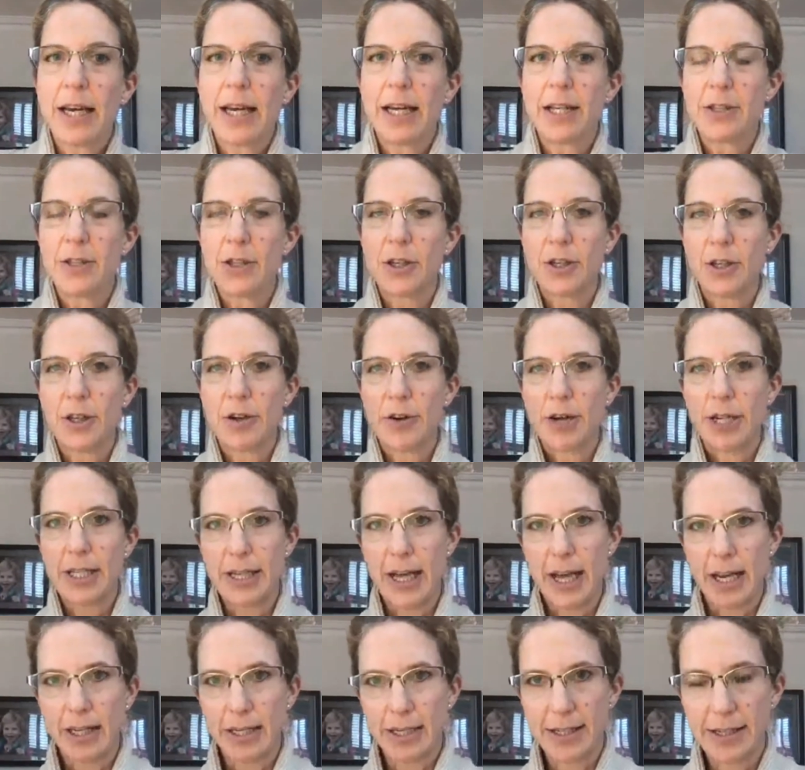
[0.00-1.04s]
until they're
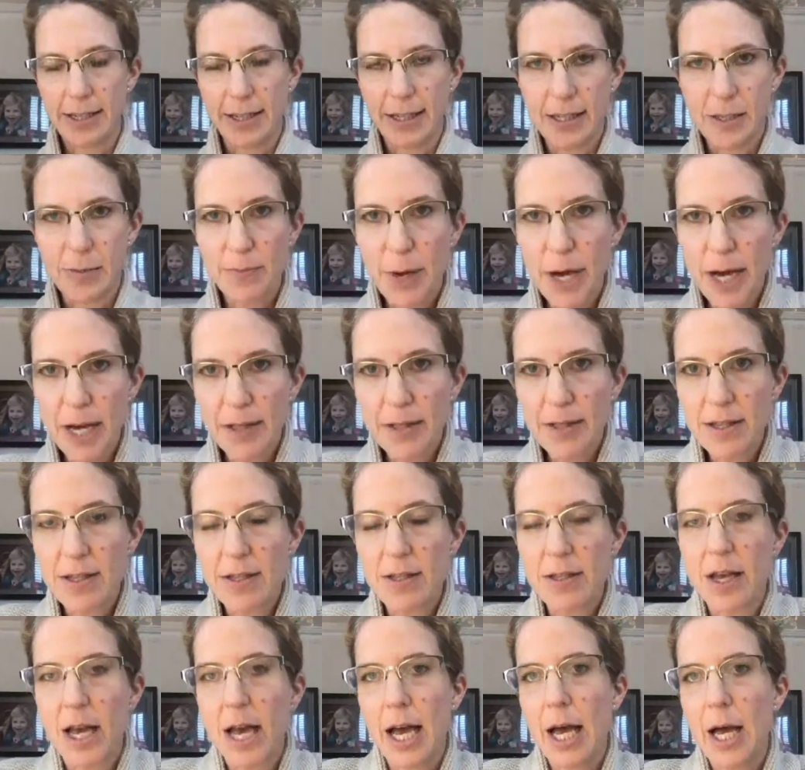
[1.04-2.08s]
exactly 6
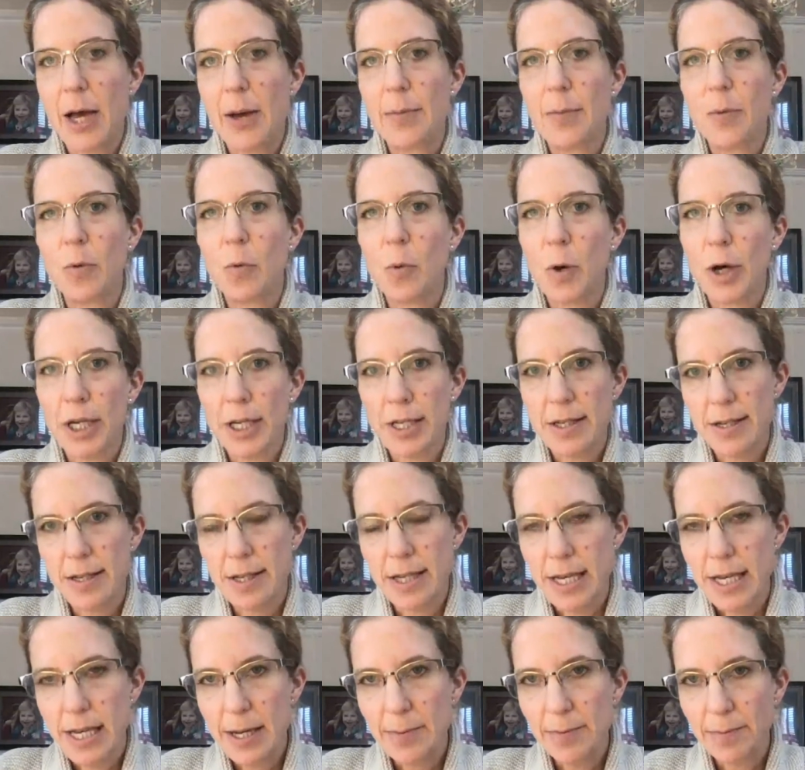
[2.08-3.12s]
months? What is
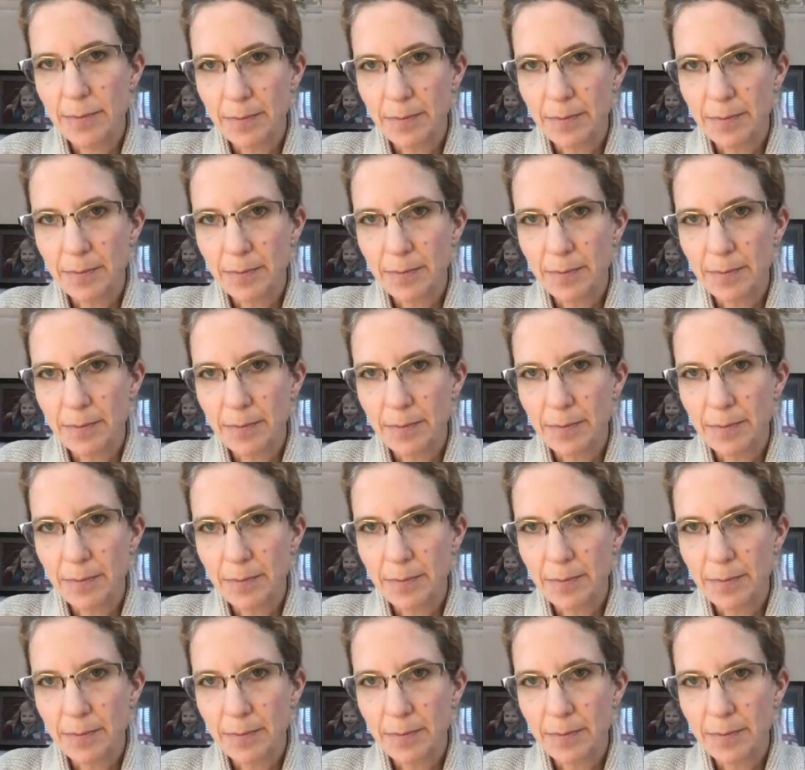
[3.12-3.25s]
the